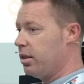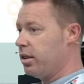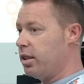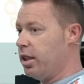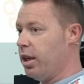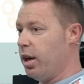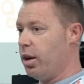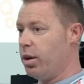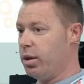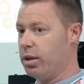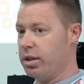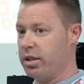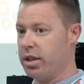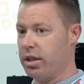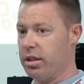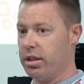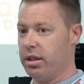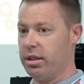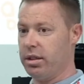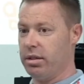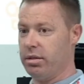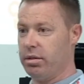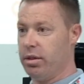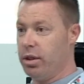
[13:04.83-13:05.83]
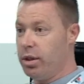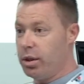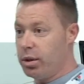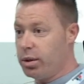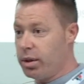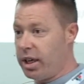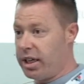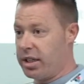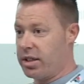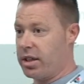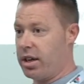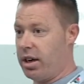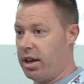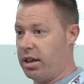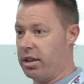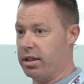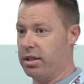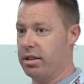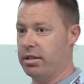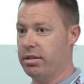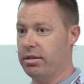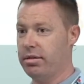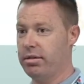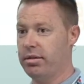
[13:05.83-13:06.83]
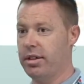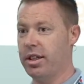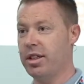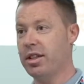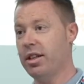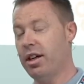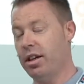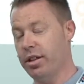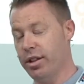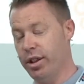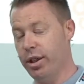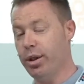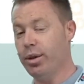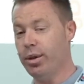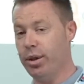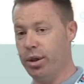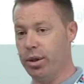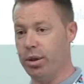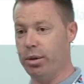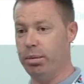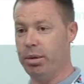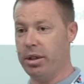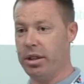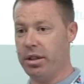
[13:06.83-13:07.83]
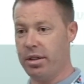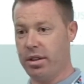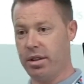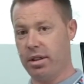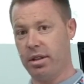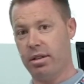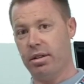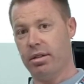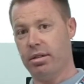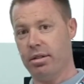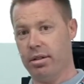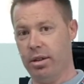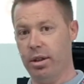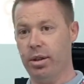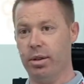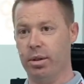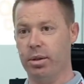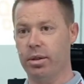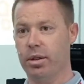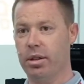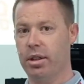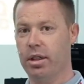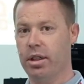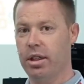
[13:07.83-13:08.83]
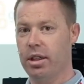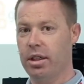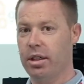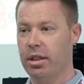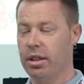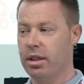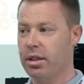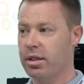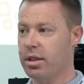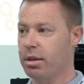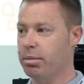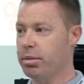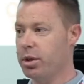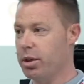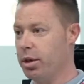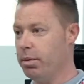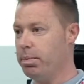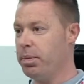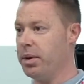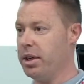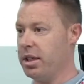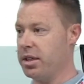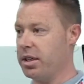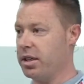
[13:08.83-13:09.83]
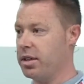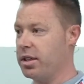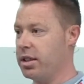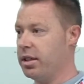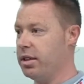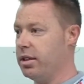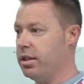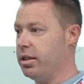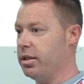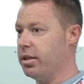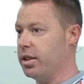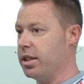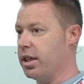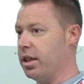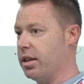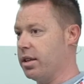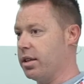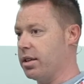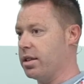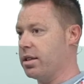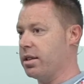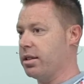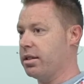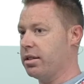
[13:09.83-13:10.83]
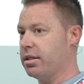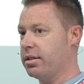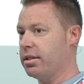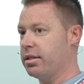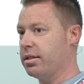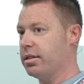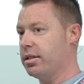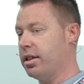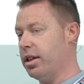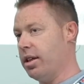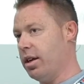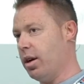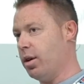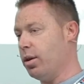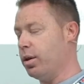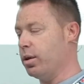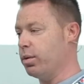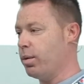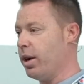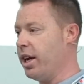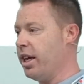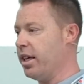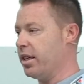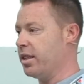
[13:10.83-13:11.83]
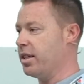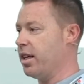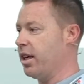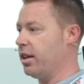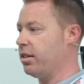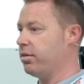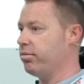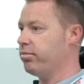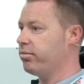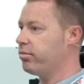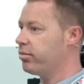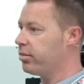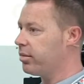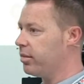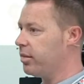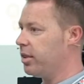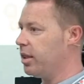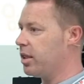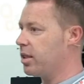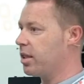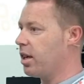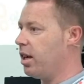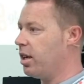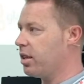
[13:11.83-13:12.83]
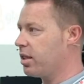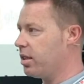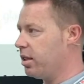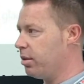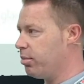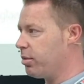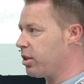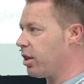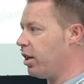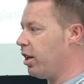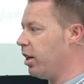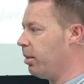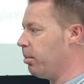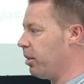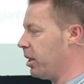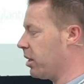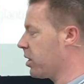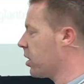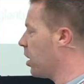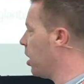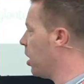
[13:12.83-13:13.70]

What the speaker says: the old to the new, let's call it. It's not new, but it's new. Some companies are still doing things in old ways that it's costing them time and it's